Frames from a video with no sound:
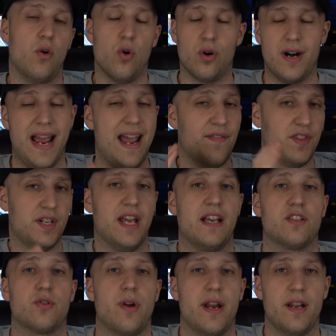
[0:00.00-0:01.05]
or half the
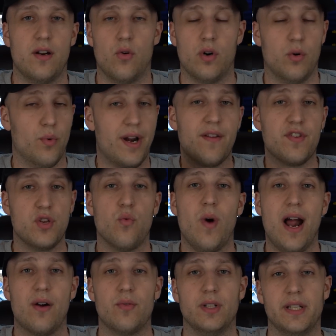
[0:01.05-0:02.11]
tax credit or whatever you
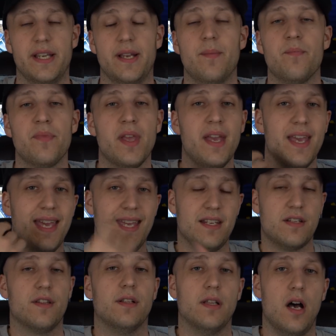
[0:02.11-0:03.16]
want really
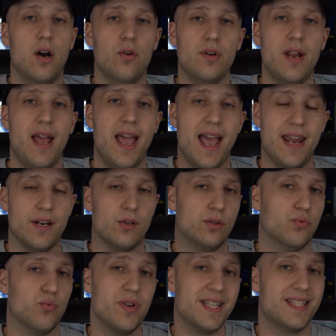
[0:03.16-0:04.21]
into the loan, and it'll
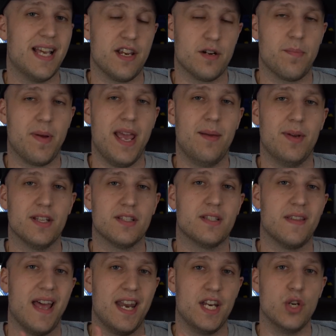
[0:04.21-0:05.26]
reset your payments to
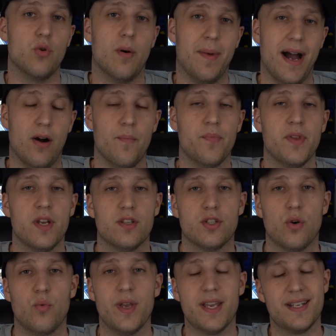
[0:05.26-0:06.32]
that new amount. So
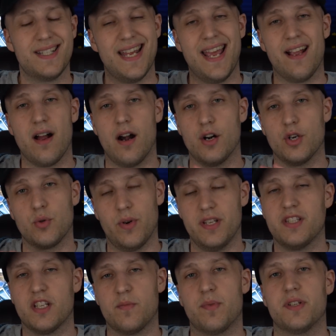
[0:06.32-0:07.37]
we could take our
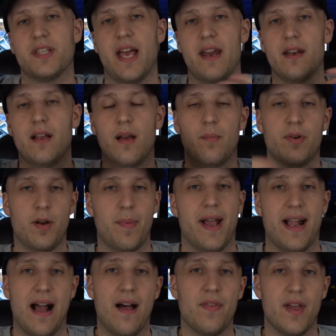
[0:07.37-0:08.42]
26%, put it
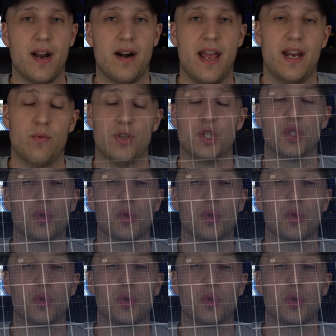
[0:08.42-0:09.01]
back on there, and it would